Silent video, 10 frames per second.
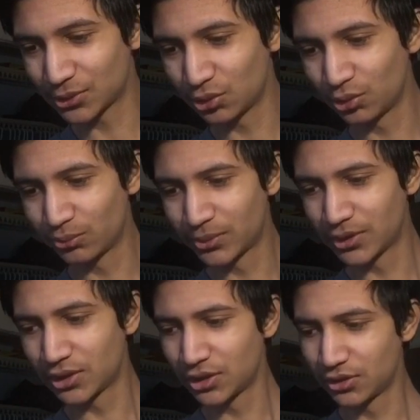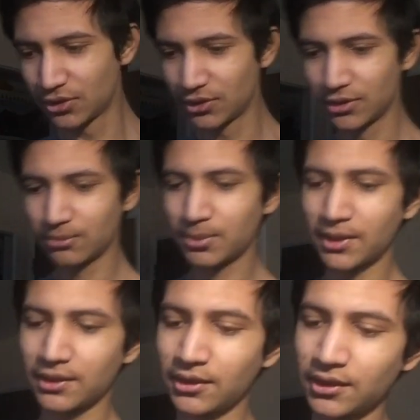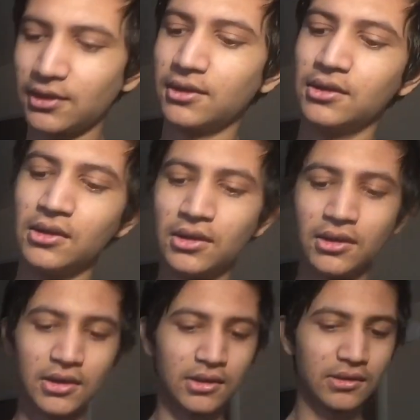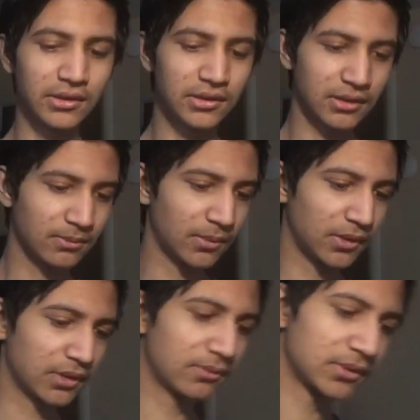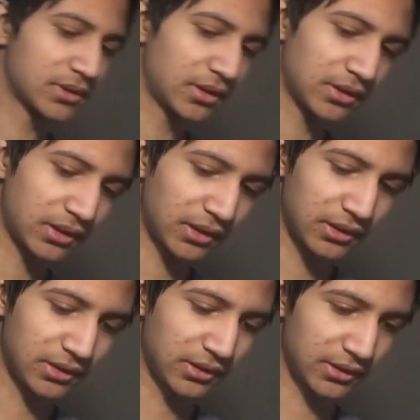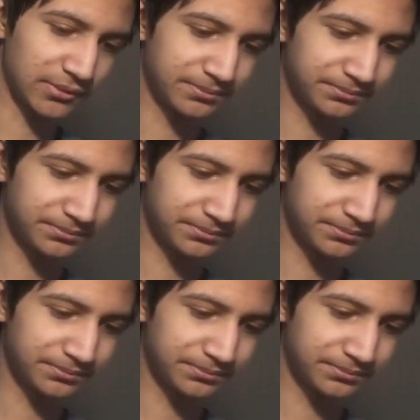to PewDiePie. Nothing but a lasagna.